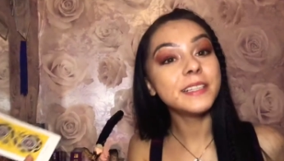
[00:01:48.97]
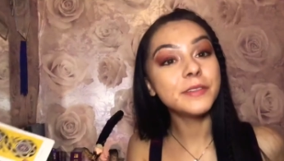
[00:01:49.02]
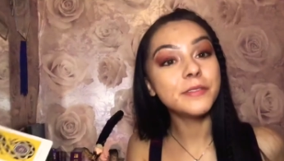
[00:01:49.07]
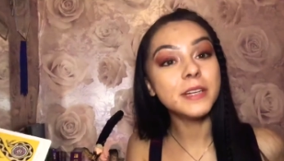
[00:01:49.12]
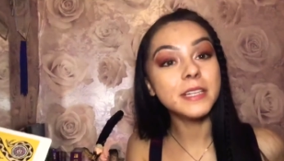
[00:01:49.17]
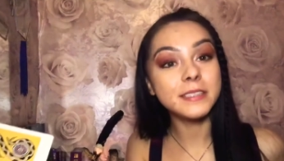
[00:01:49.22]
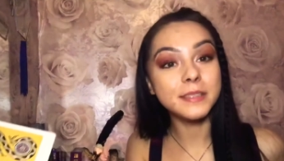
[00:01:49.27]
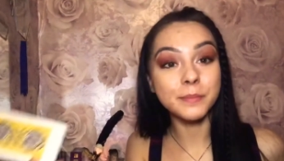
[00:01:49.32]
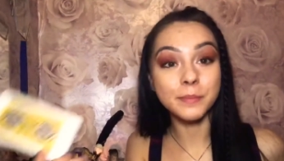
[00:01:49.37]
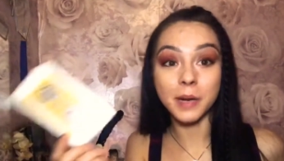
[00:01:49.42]

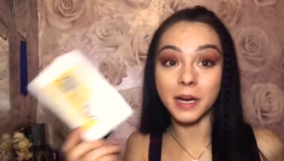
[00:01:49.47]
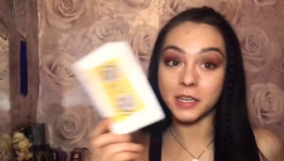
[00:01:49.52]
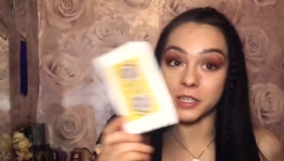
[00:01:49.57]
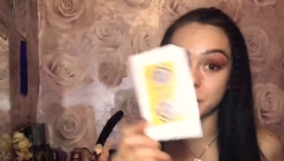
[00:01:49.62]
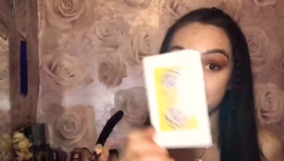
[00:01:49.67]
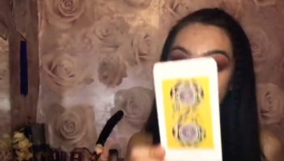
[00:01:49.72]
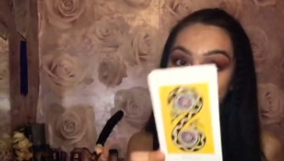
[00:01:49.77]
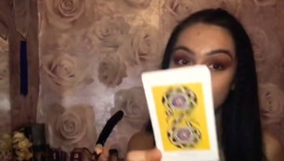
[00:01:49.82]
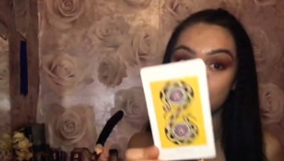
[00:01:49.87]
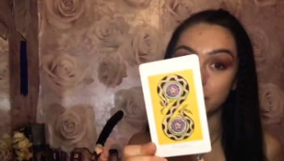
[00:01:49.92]
recent past
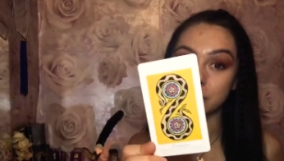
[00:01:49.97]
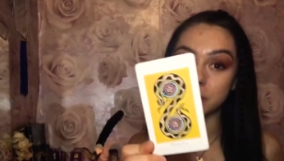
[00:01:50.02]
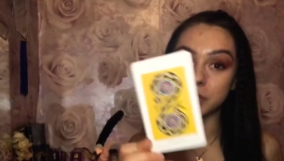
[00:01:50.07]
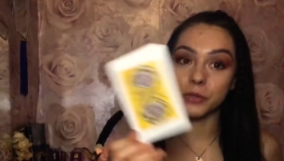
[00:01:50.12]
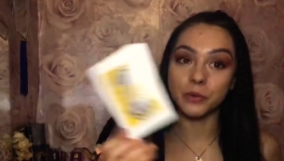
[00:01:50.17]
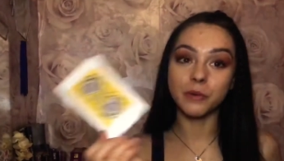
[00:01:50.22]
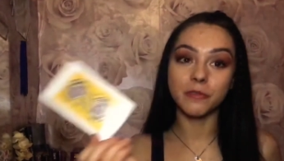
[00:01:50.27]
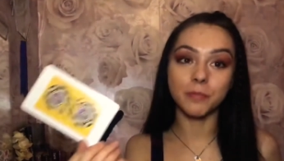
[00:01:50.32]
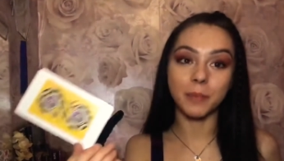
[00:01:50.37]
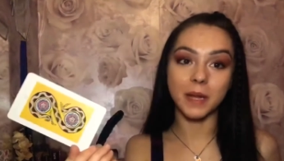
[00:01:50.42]
you've got the
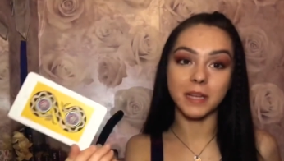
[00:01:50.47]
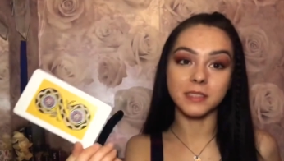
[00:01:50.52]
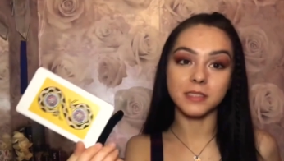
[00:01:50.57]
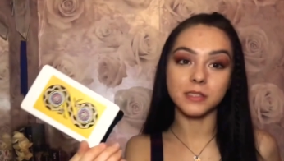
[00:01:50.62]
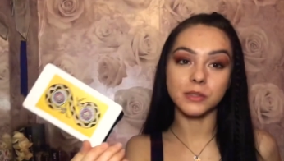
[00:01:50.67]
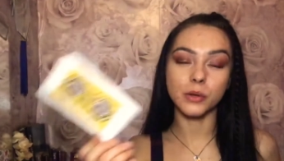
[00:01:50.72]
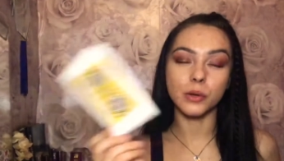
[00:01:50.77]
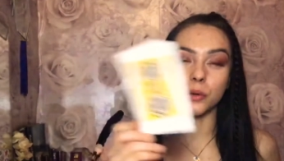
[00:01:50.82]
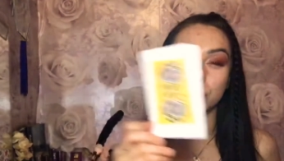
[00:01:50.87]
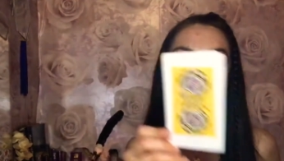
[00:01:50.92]
Two of
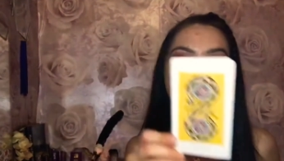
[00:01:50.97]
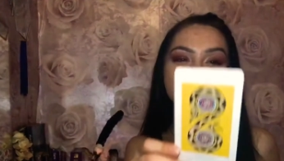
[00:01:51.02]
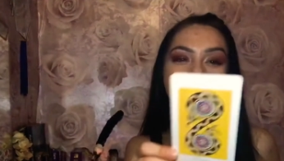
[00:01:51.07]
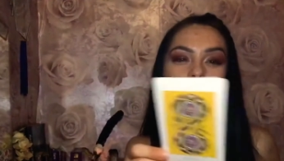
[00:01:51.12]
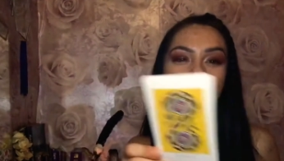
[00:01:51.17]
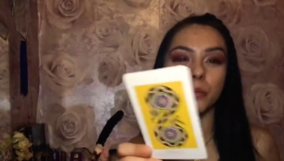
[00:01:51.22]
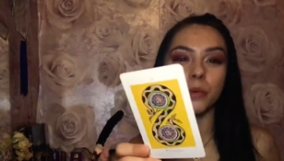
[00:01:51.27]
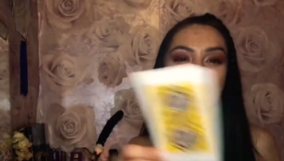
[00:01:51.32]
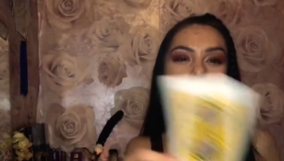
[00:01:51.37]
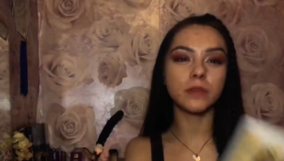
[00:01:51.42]
Pentacles,
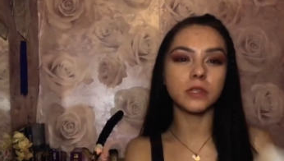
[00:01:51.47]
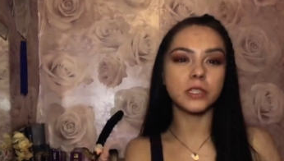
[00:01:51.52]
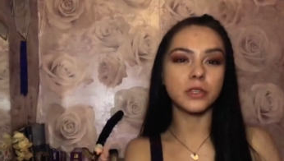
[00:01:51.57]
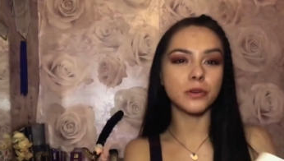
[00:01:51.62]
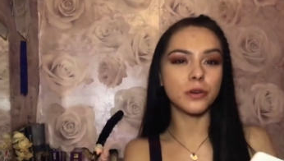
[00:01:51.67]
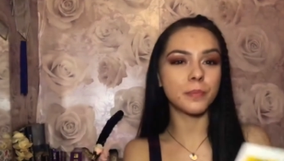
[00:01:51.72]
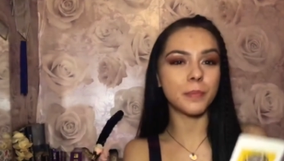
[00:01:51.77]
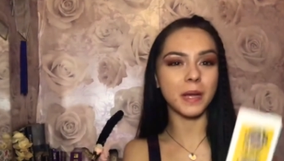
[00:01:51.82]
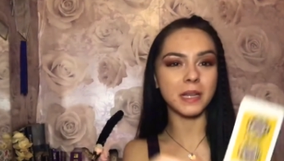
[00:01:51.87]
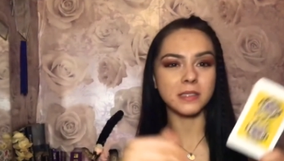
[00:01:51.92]
so with the Two
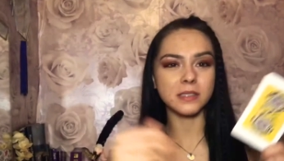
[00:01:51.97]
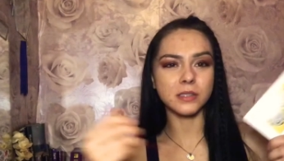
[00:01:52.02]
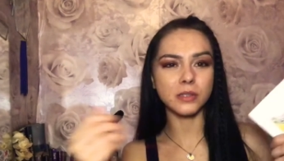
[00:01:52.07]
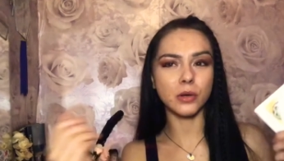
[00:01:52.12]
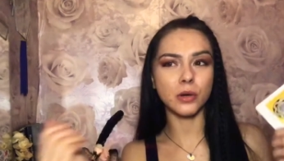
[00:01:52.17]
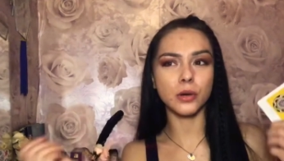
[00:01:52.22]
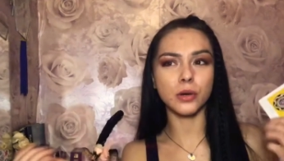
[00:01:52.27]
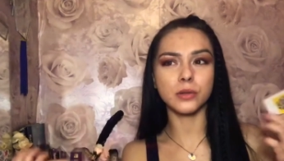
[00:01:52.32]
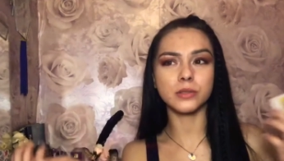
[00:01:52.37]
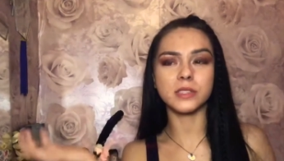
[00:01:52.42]
of
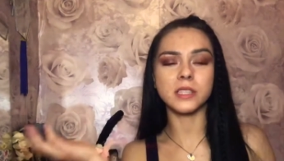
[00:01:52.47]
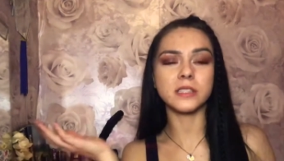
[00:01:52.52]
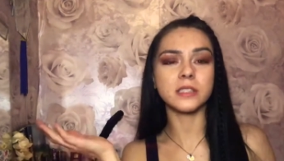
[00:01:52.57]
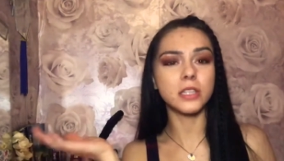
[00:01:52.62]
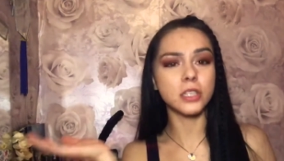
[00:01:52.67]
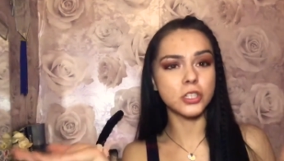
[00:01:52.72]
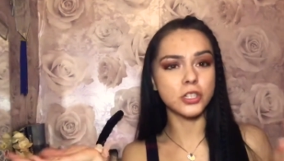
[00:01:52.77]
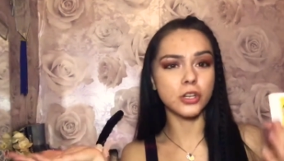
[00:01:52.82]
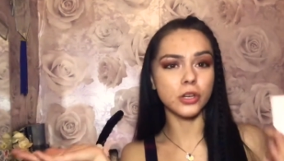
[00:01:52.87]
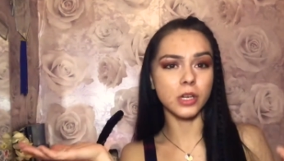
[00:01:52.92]
Pentacles it's the
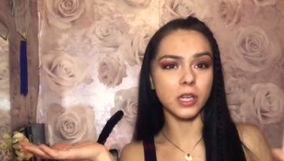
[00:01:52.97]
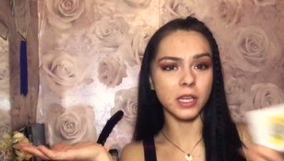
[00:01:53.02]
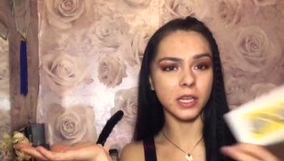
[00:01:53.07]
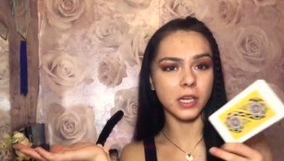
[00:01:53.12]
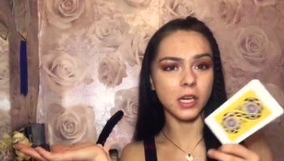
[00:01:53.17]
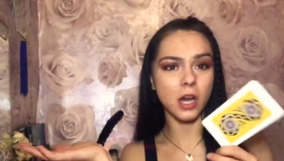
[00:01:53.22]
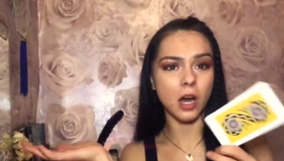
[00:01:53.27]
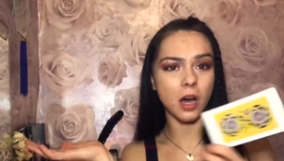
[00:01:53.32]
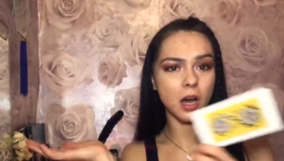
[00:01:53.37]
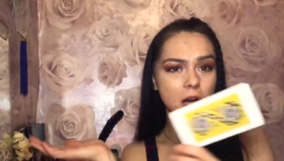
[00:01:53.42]
juggling
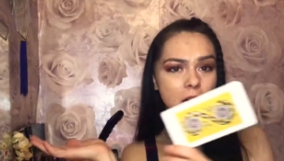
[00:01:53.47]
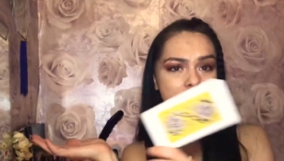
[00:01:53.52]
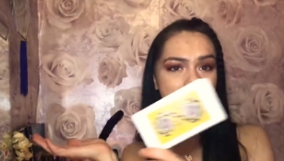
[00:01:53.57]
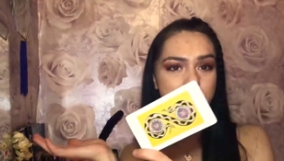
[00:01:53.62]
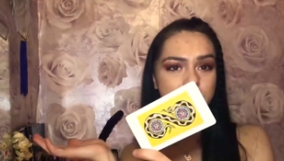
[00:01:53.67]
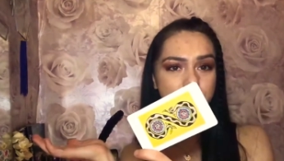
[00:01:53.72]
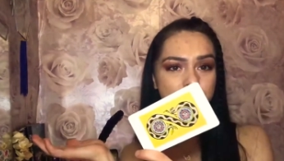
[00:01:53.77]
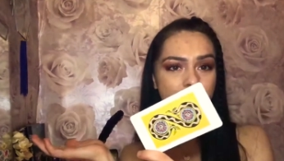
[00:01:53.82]
card.